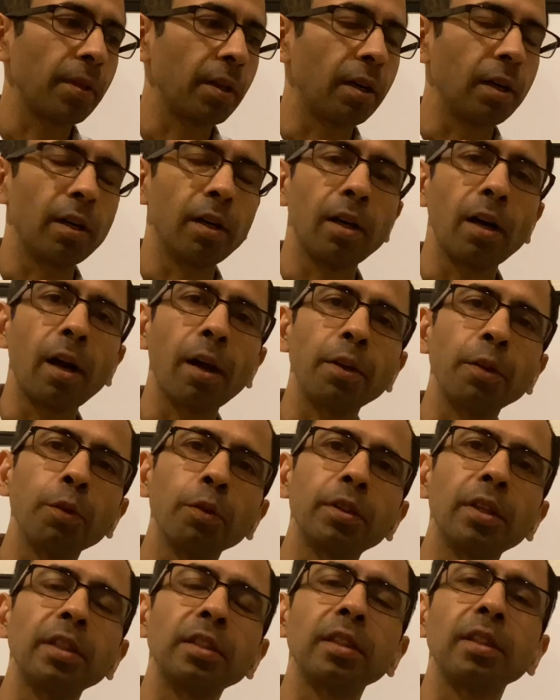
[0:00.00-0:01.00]
I know
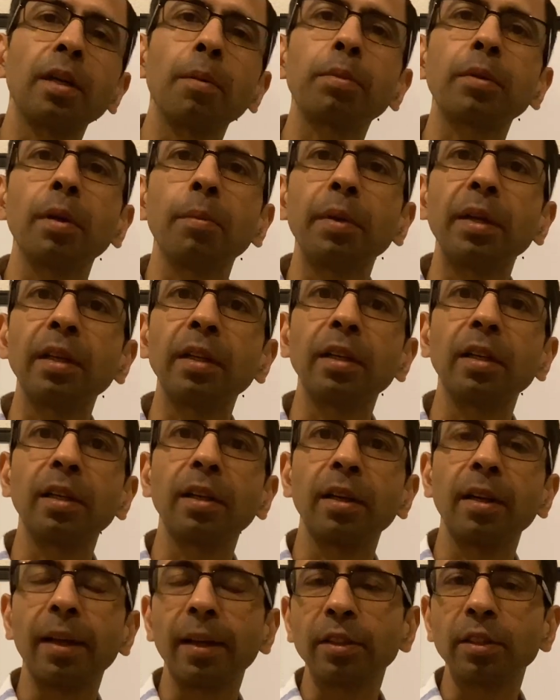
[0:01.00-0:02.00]
there is an upcoming
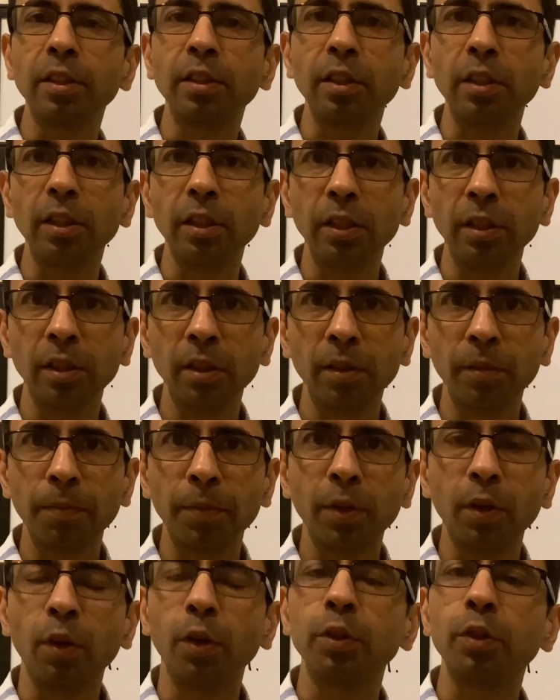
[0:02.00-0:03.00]
SAT
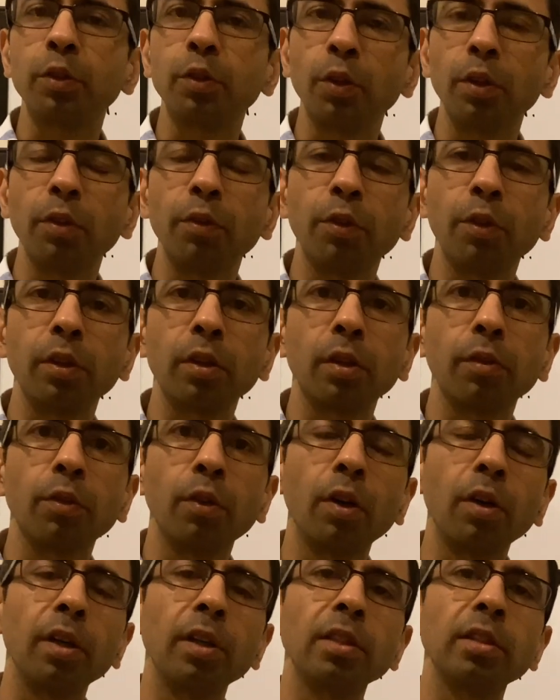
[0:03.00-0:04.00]
on the 24th of
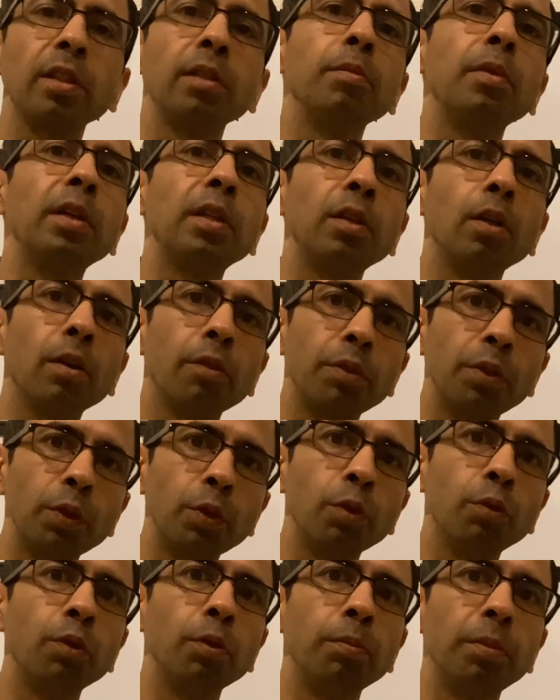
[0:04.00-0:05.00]
August and many of you
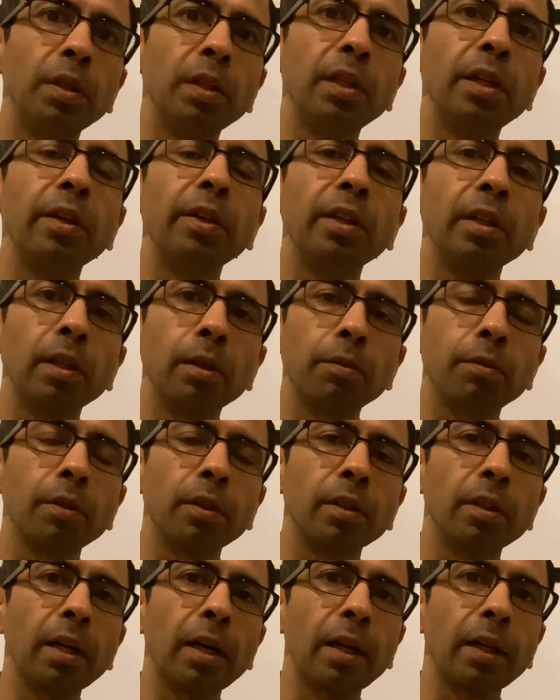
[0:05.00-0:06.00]
would be gearing up for
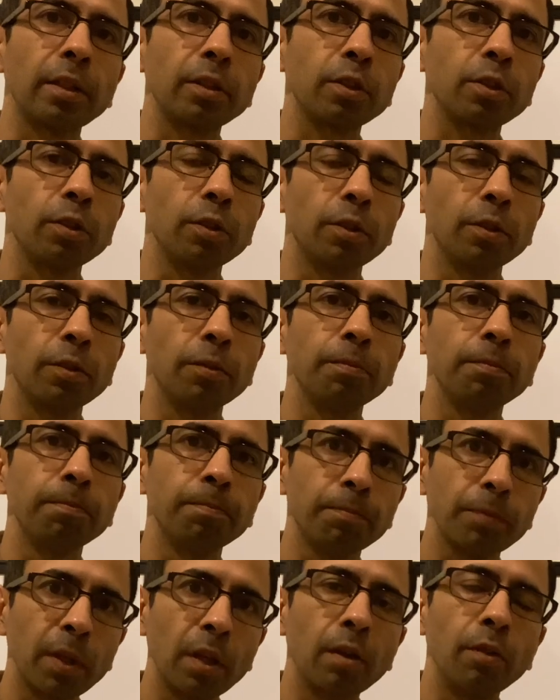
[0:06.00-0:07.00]
that. So
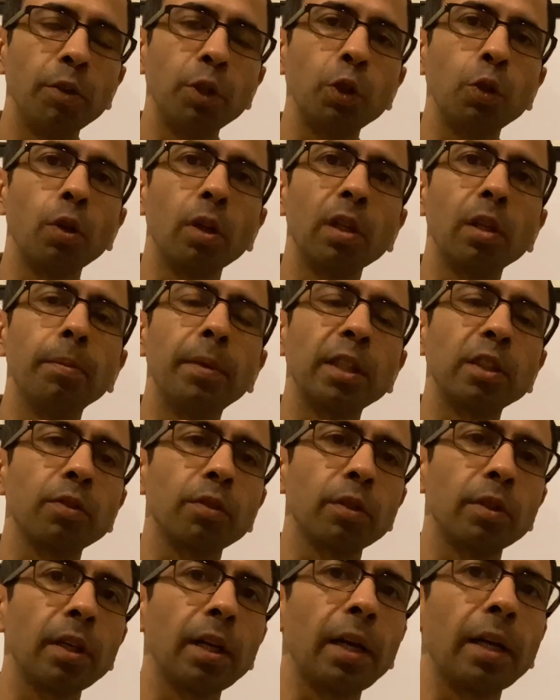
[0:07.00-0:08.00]
wish you all the best for
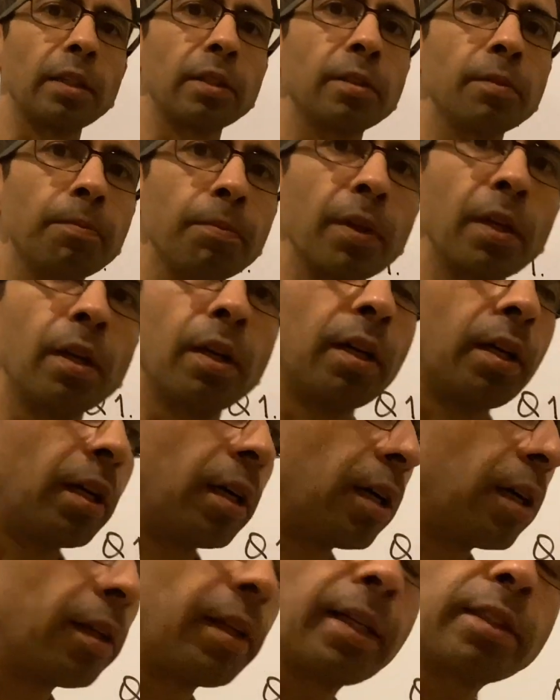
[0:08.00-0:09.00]
that.
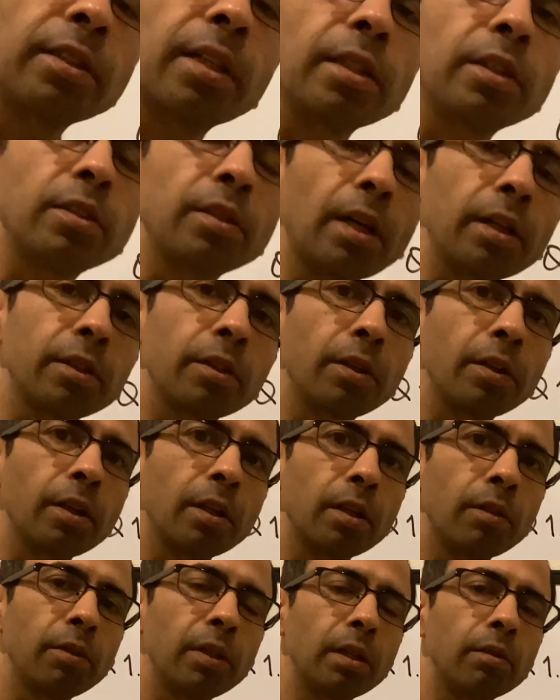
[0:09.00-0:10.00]
Let's get started
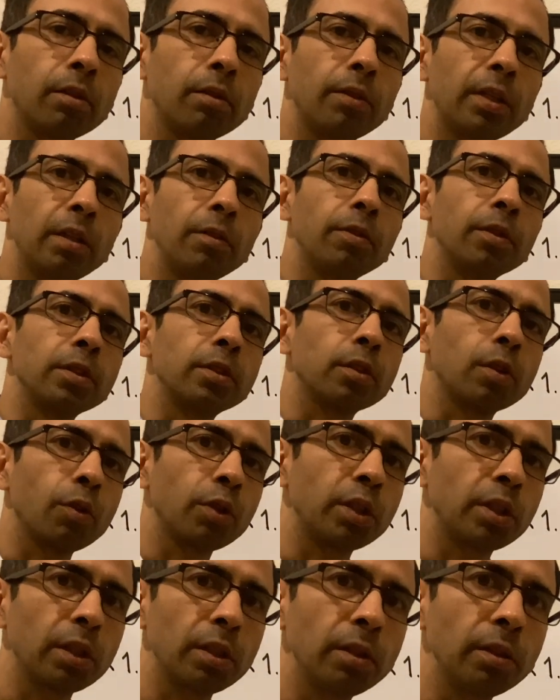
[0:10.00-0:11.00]
here with our very first
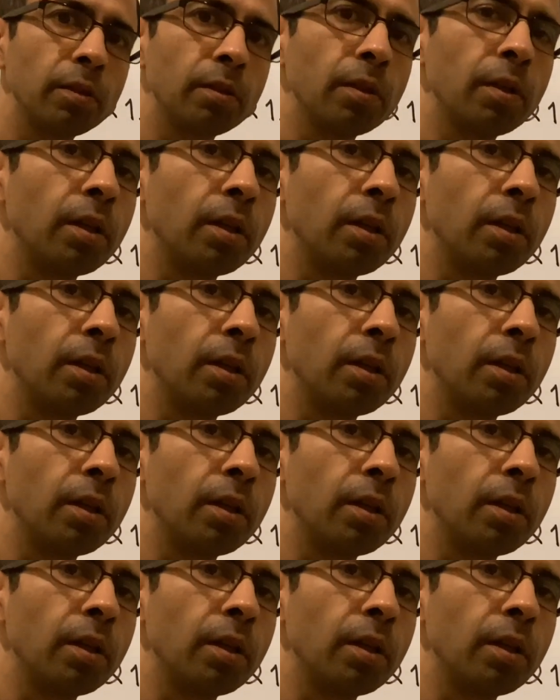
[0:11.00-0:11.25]
question.